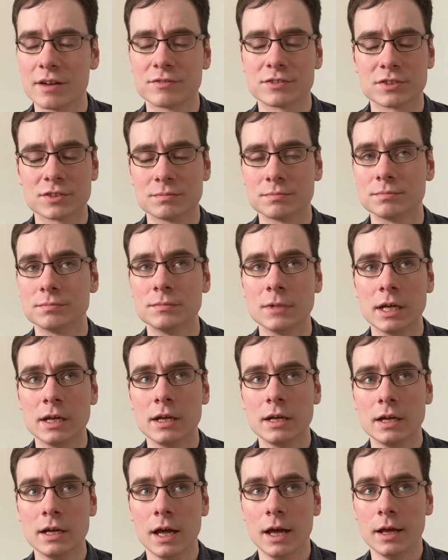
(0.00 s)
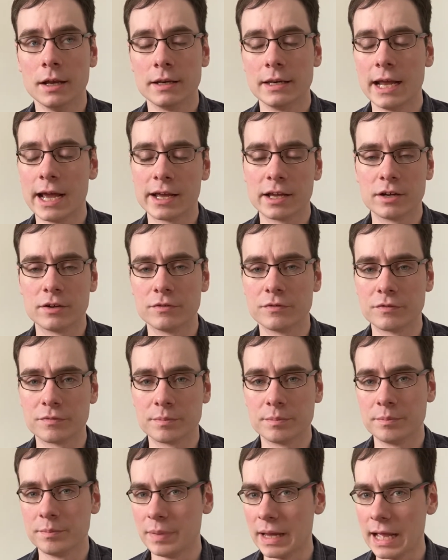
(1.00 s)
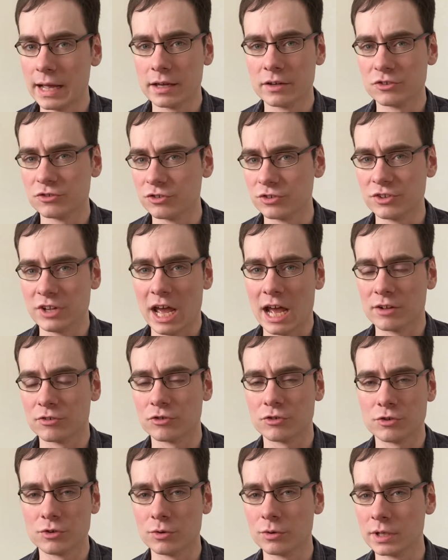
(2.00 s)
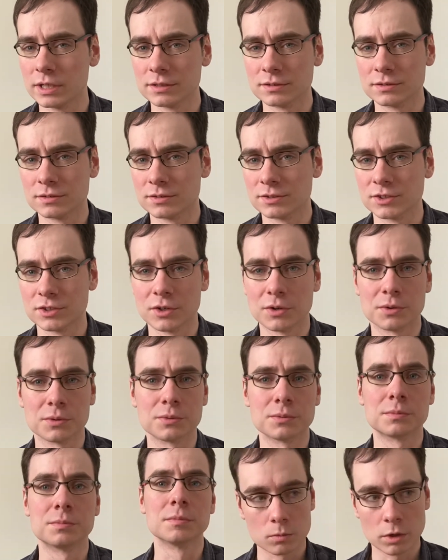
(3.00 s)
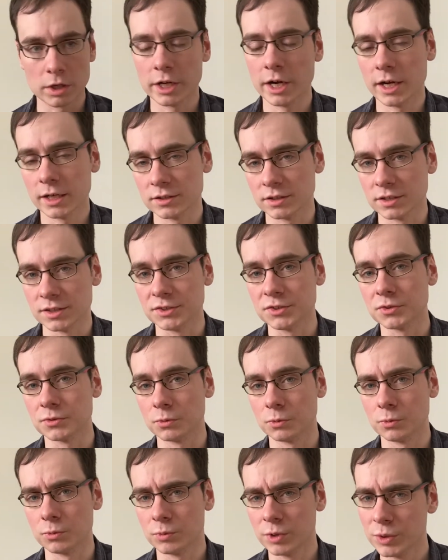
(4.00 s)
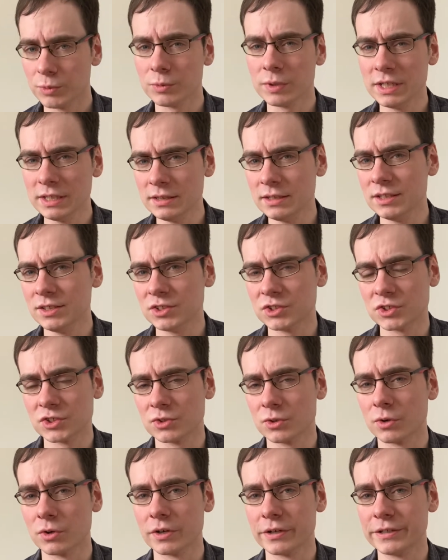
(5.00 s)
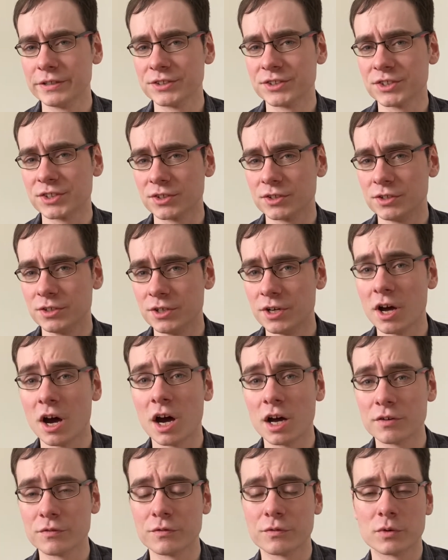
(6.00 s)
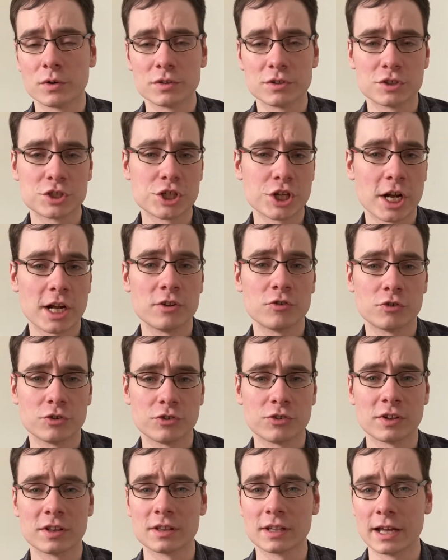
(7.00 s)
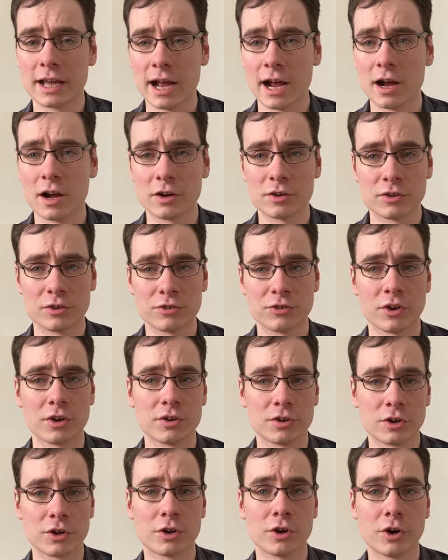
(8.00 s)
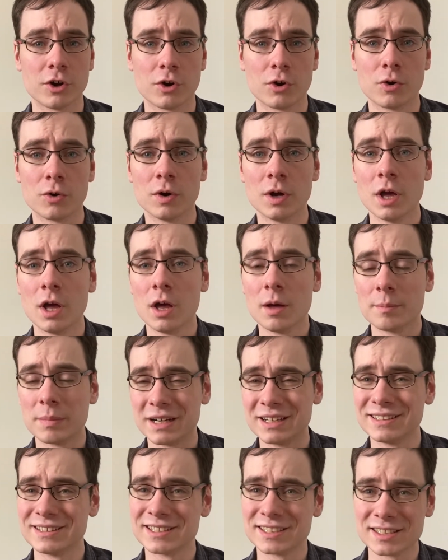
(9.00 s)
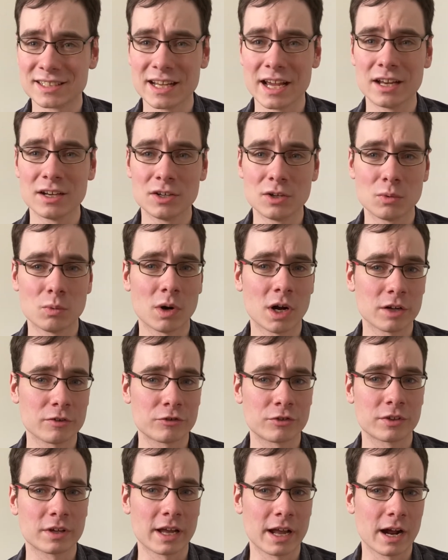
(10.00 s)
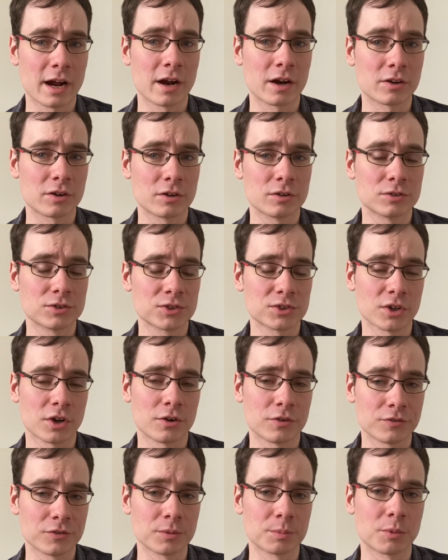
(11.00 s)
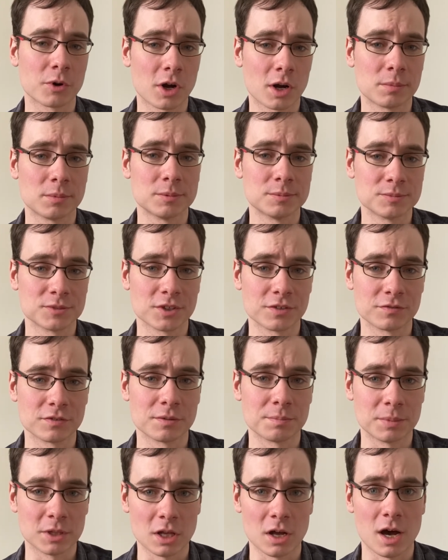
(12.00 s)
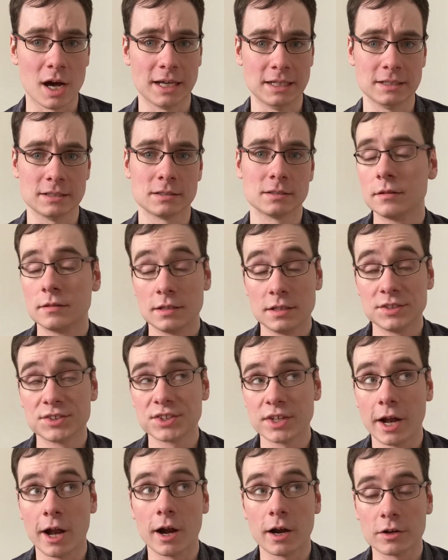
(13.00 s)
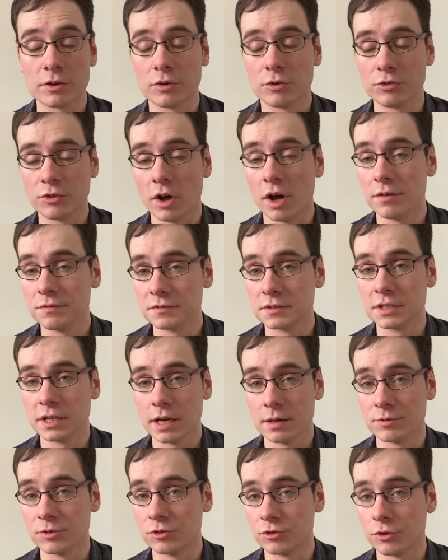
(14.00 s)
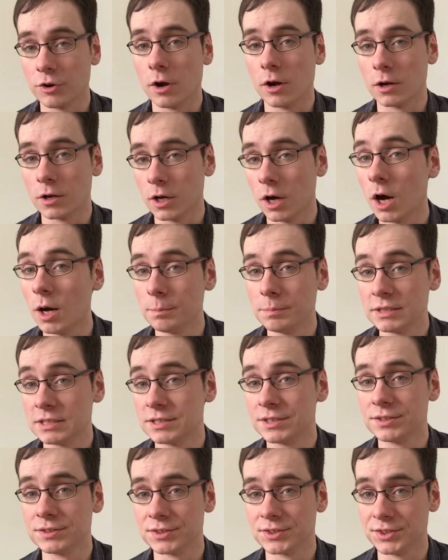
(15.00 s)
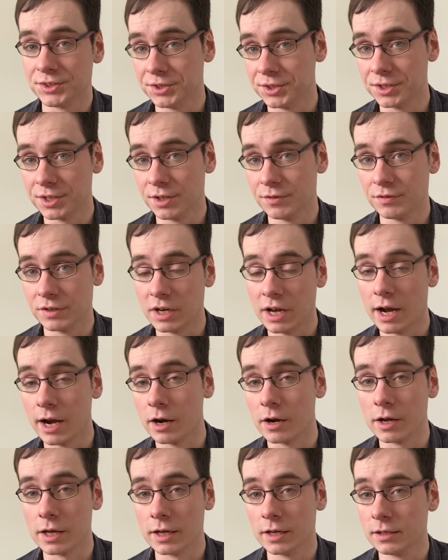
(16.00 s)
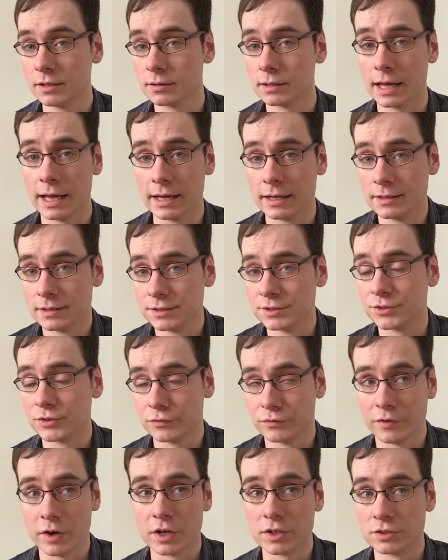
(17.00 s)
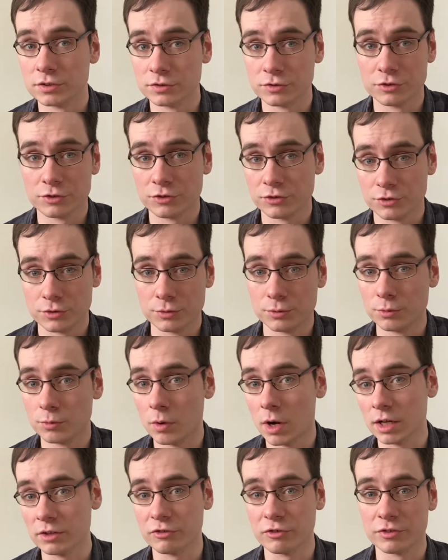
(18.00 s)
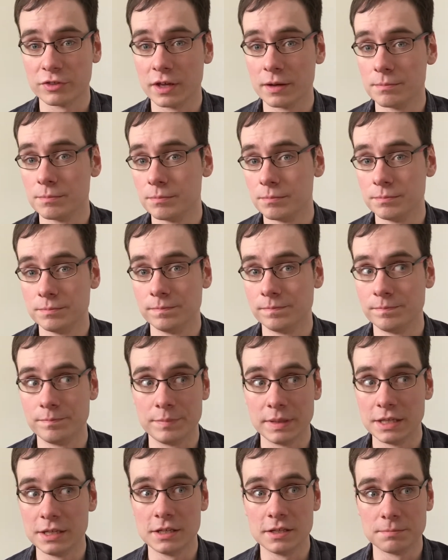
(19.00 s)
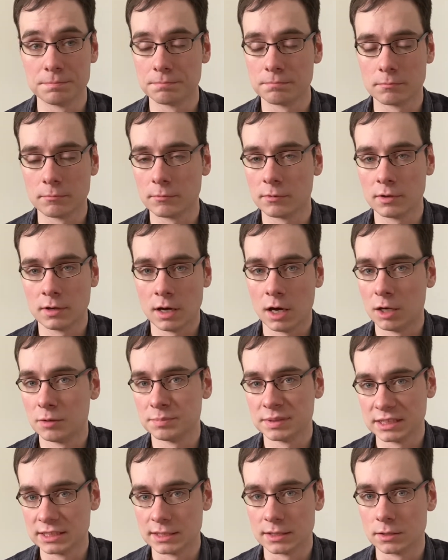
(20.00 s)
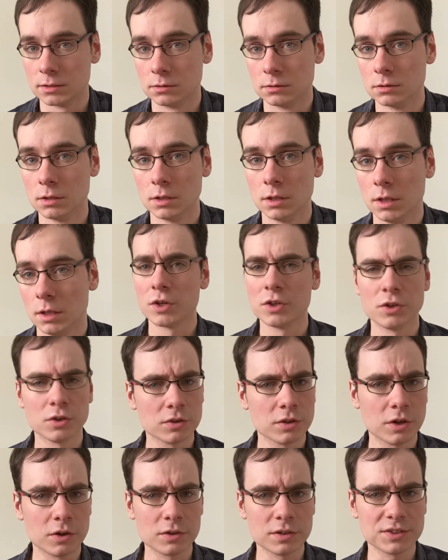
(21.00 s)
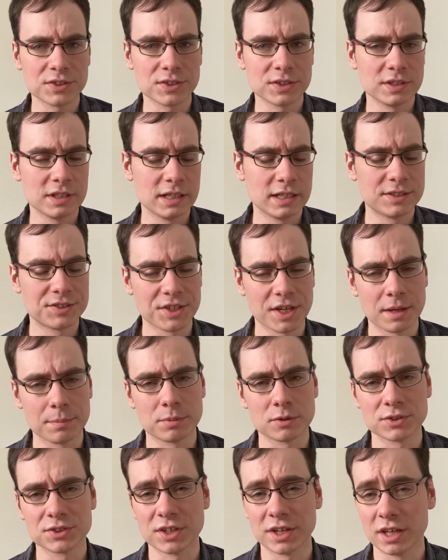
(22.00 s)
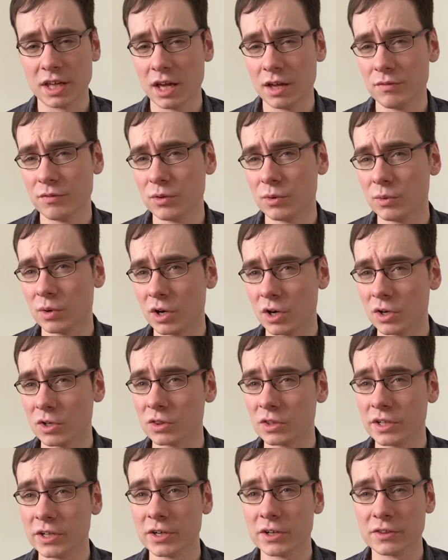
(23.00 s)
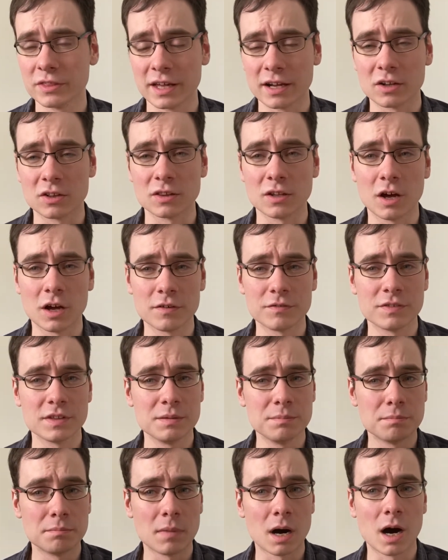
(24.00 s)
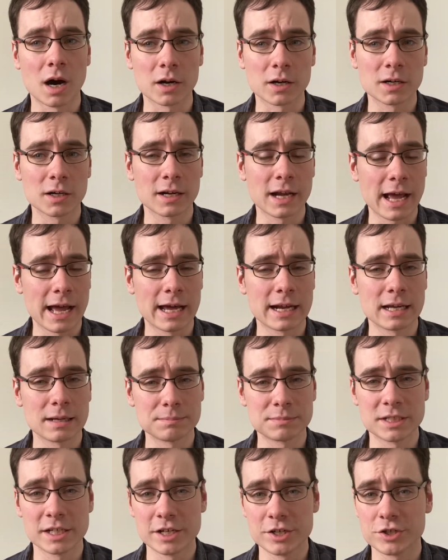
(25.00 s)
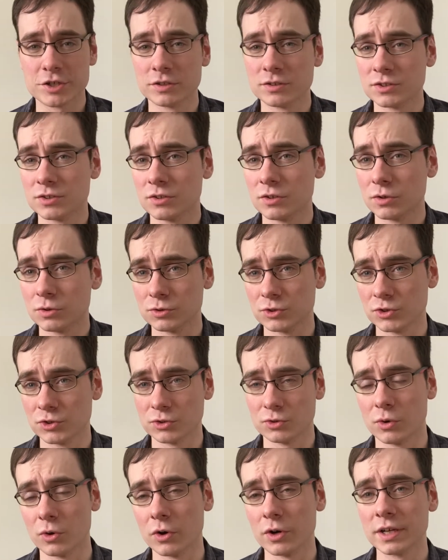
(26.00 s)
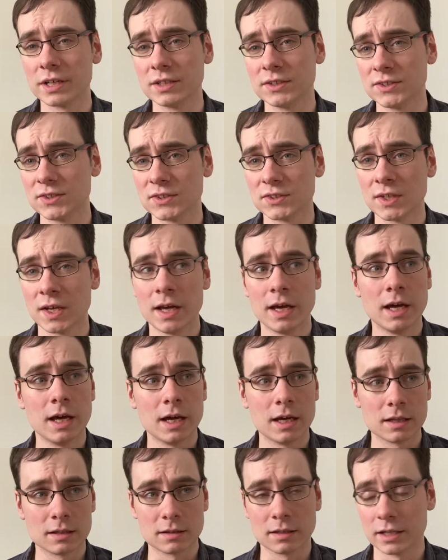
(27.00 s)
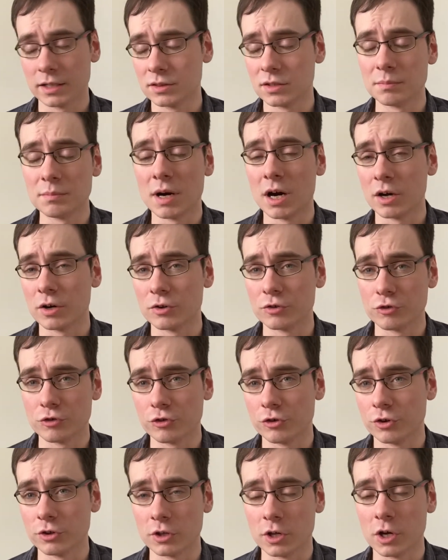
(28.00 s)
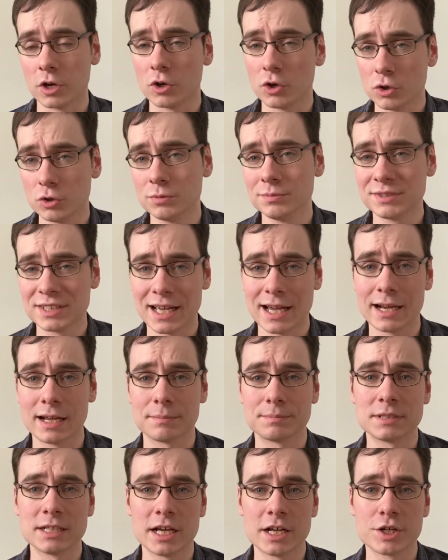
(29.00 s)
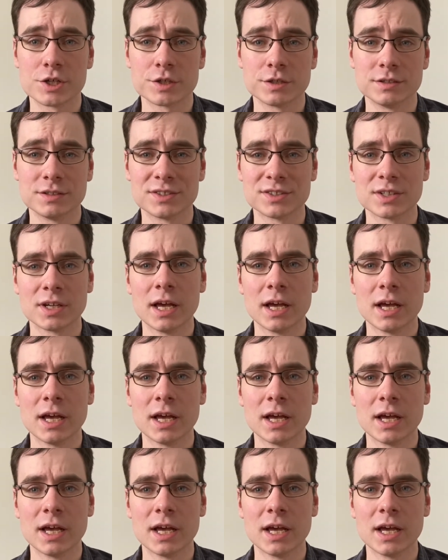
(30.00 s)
some negative baggage attached to it. So regardless, we read these stories not for the changes that the characters undergo, but instead to watch the characters solve the problems of the plot. These characters often have a strong competence in a given area, and it's fun just to watch them be competent. You'll notice in the examples I gave you earlier that a lot of the modern adaptations of those stories, like the modern Sherlock Holmes adaptations,